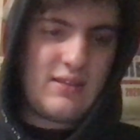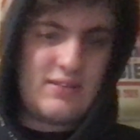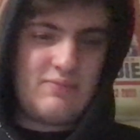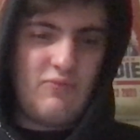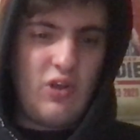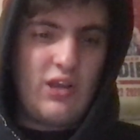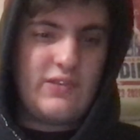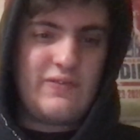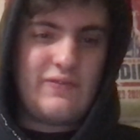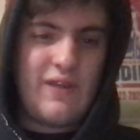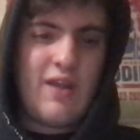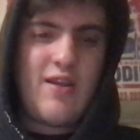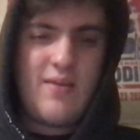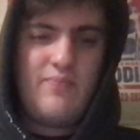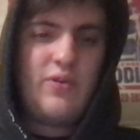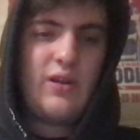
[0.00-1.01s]
was
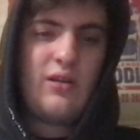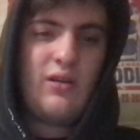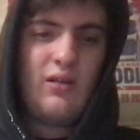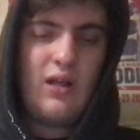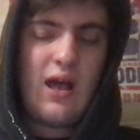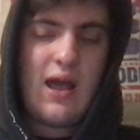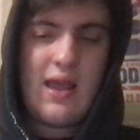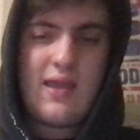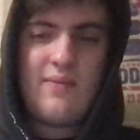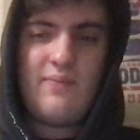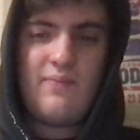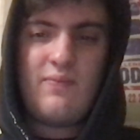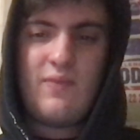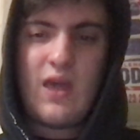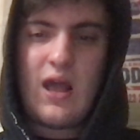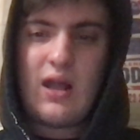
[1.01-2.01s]
very brittle. I
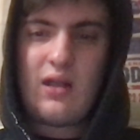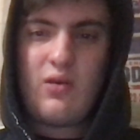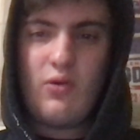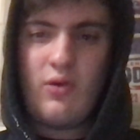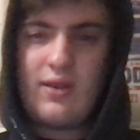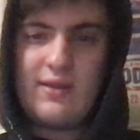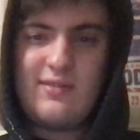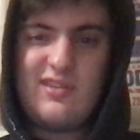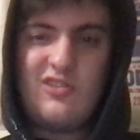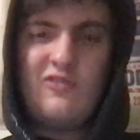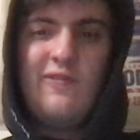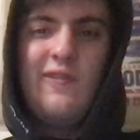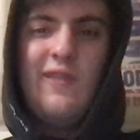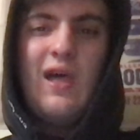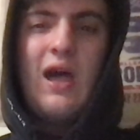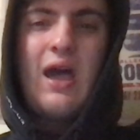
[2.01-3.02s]
am not going to
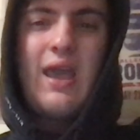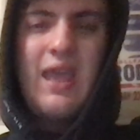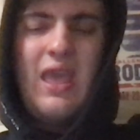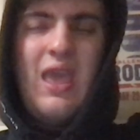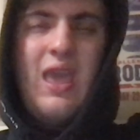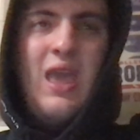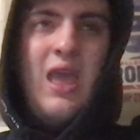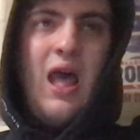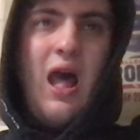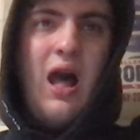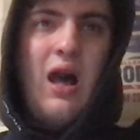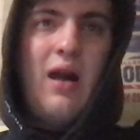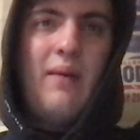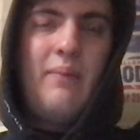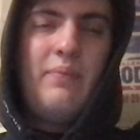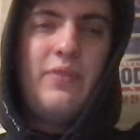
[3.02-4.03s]
lie.
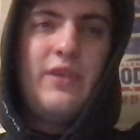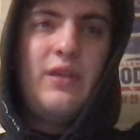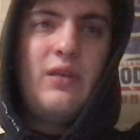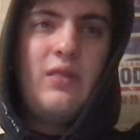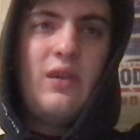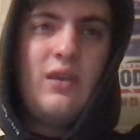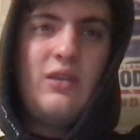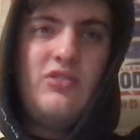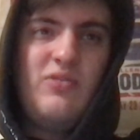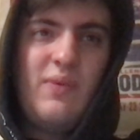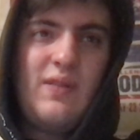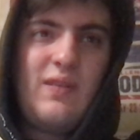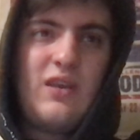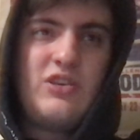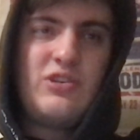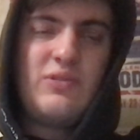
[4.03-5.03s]
The
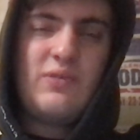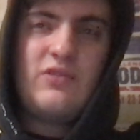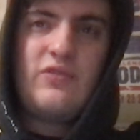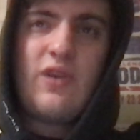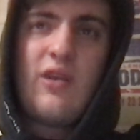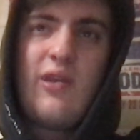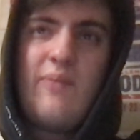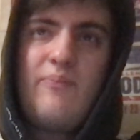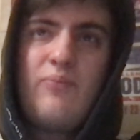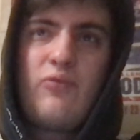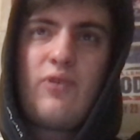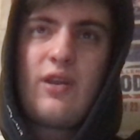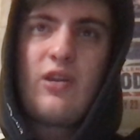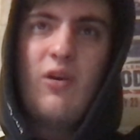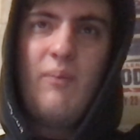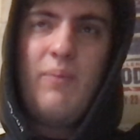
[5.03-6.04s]
instrumentation was very
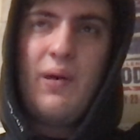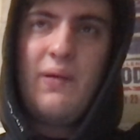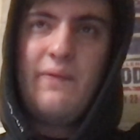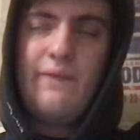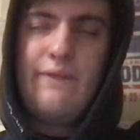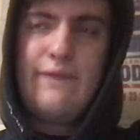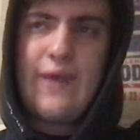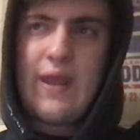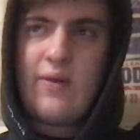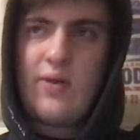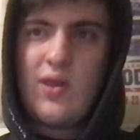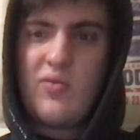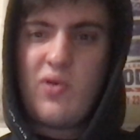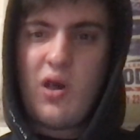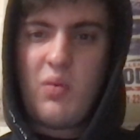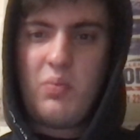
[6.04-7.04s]
brittle, but very
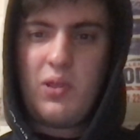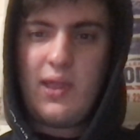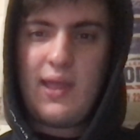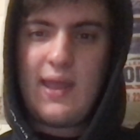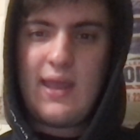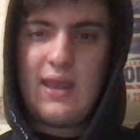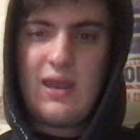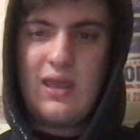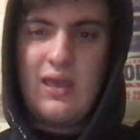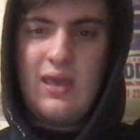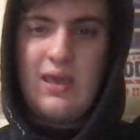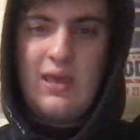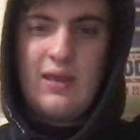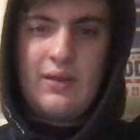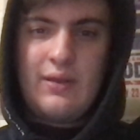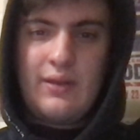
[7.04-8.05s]
well played.
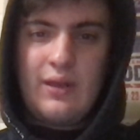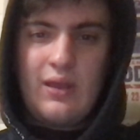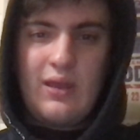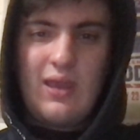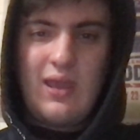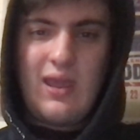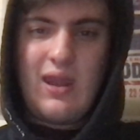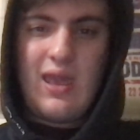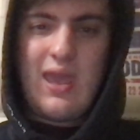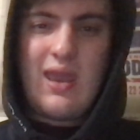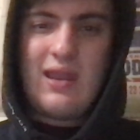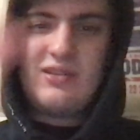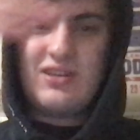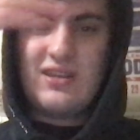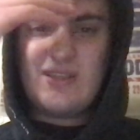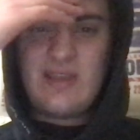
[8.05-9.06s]
And
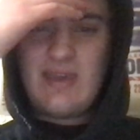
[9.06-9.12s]
it just